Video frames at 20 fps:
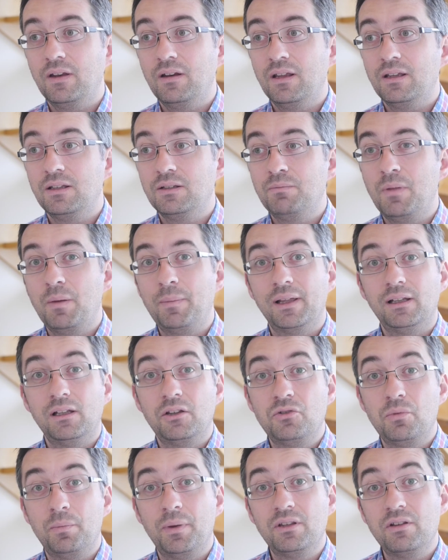that is maybe a
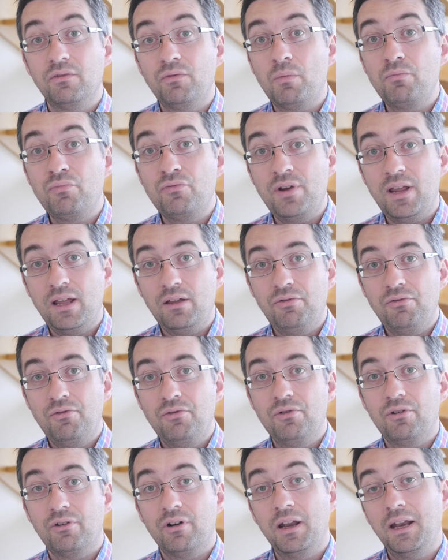little bit of a
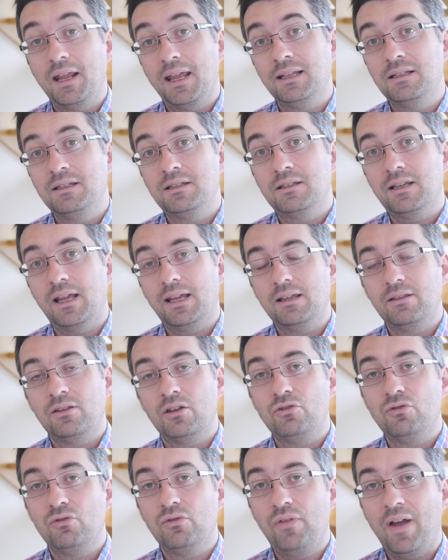breakthrough or an insight
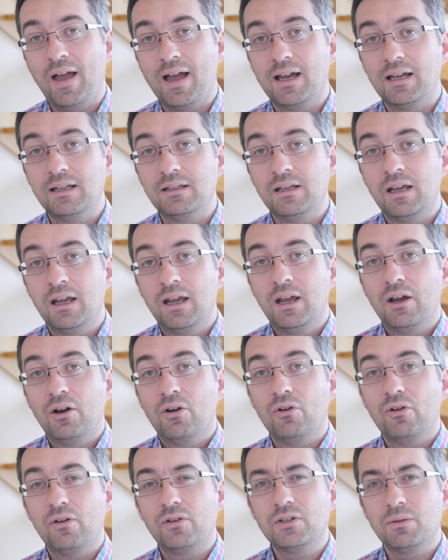that you've had,
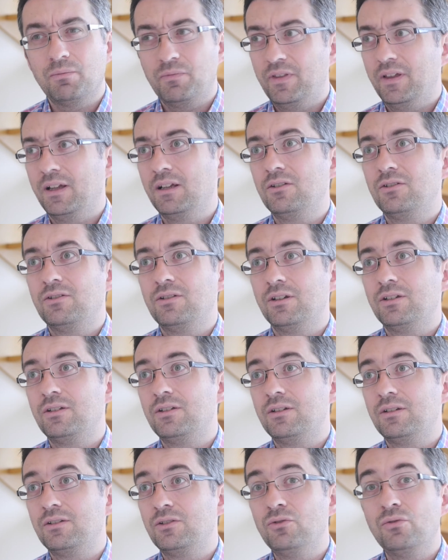or something
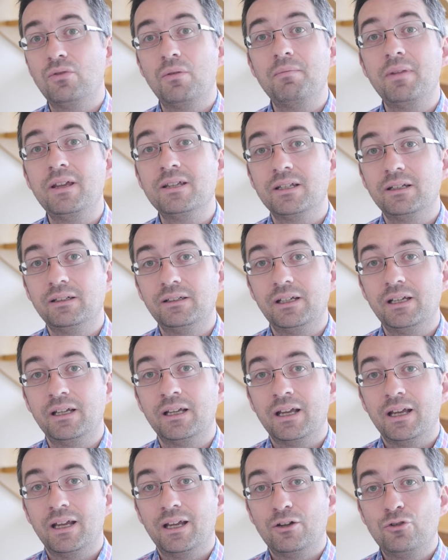just so
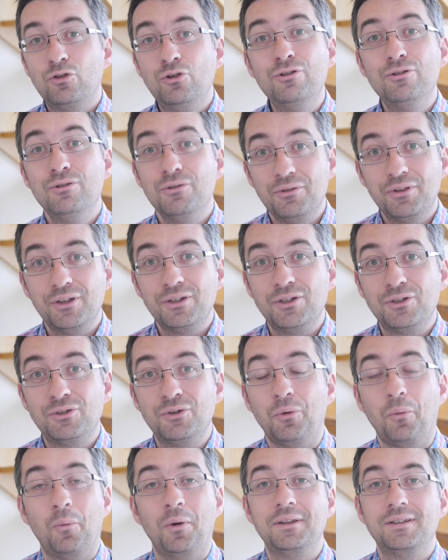amazingly cool that you
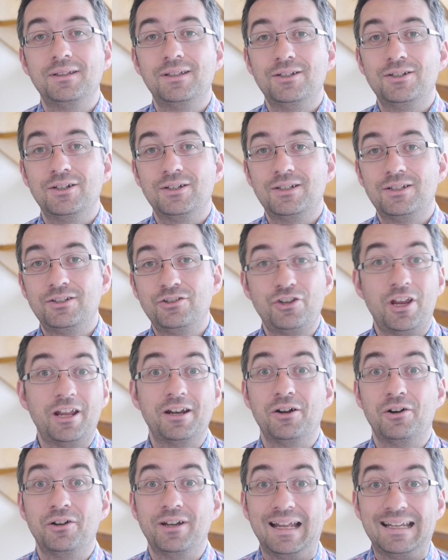don't want to just
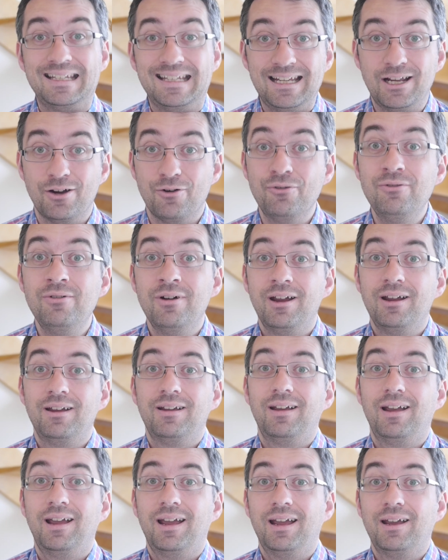share it on Adigo,
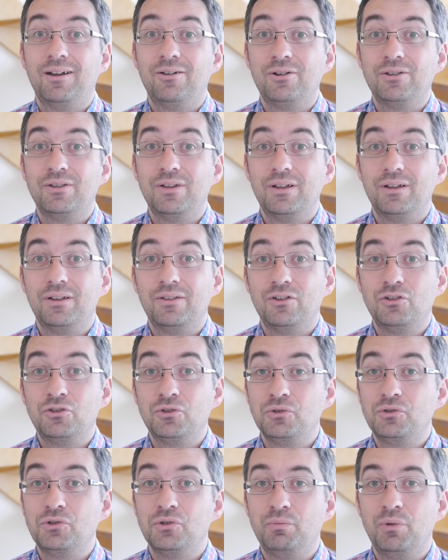on the
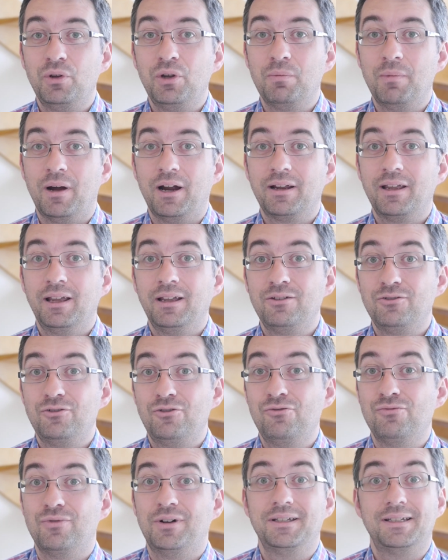social bookmarking.
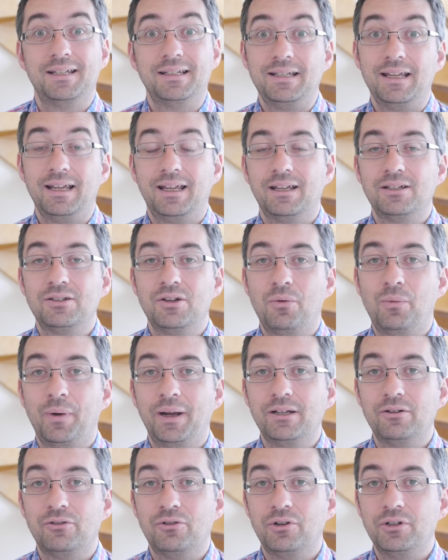You want to take it to a
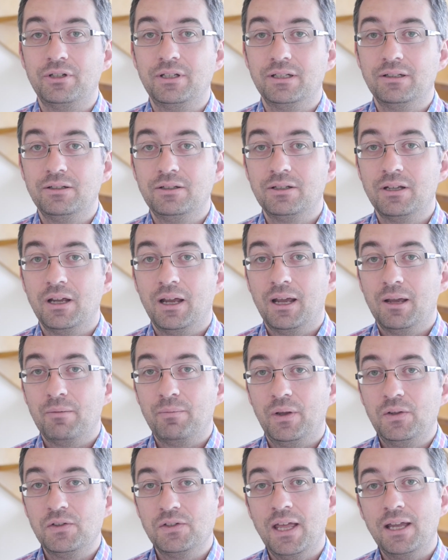wider audience,
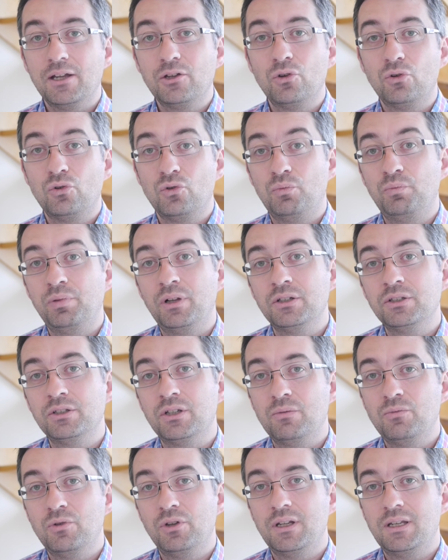because that Google
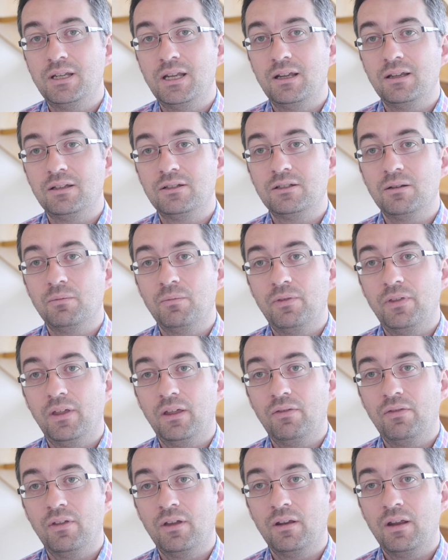Plus community is
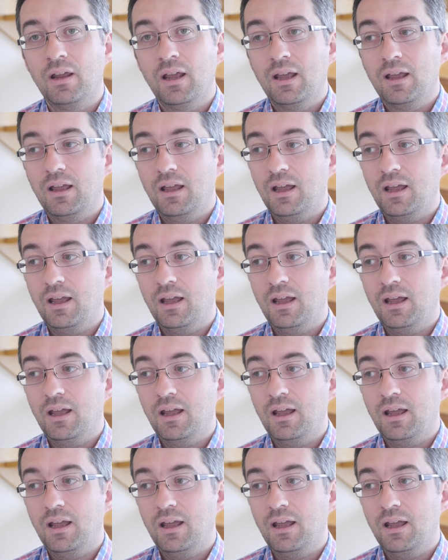something that